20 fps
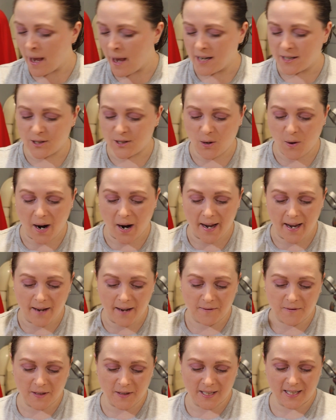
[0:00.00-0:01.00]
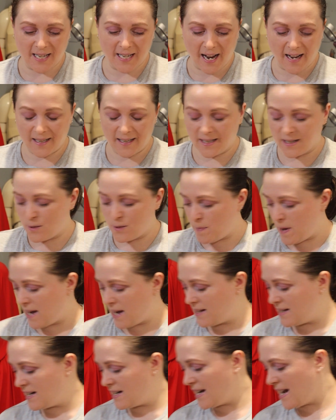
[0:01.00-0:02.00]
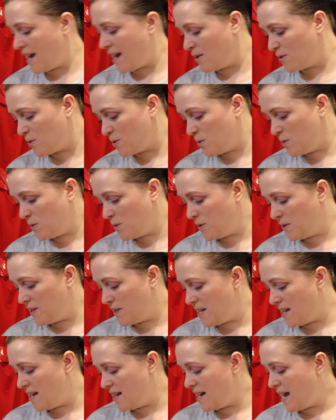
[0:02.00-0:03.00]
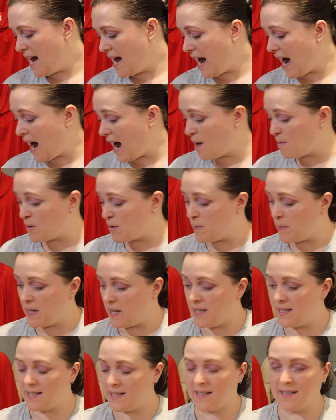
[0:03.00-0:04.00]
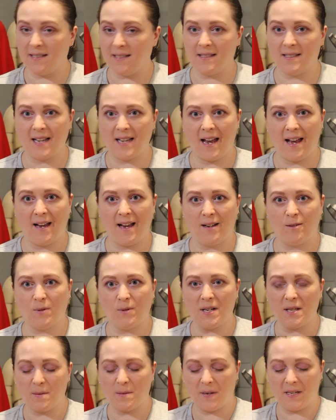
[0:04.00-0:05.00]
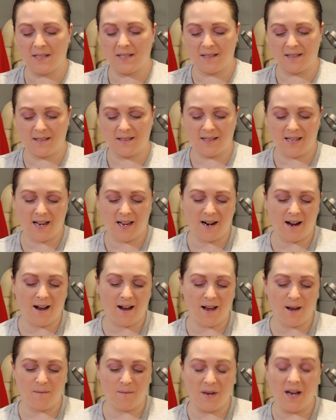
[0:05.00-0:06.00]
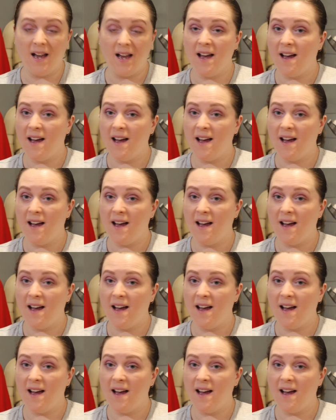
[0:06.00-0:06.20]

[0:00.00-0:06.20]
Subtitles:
So I have started patterning out all the armor pieces, and one of the pieces that I am